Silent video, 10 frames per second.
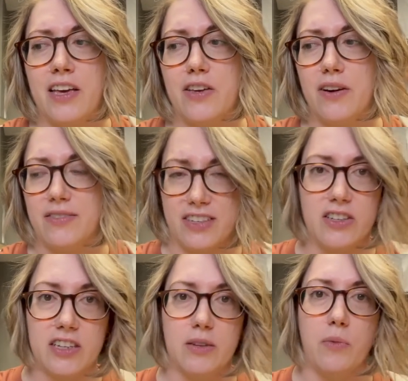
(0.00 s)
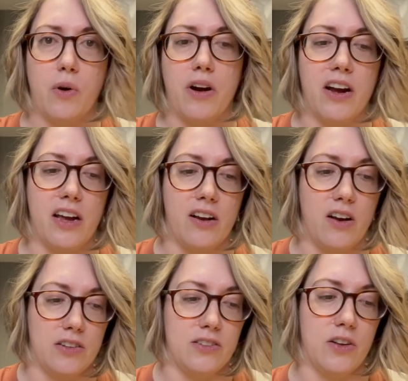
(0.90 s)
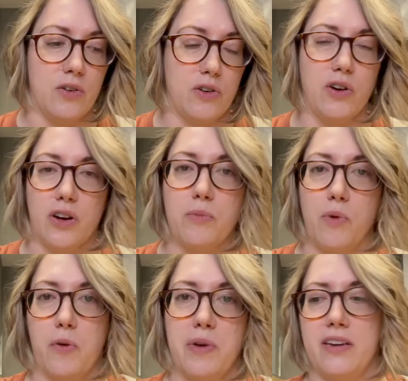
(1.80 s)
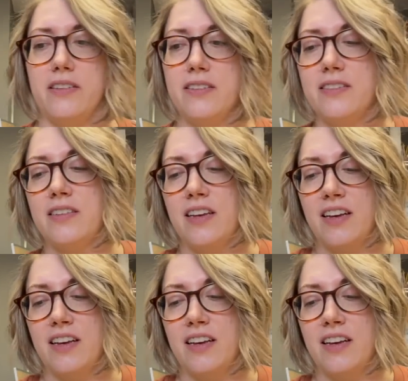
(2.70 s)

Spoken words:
you have to clean more and also cook more meals.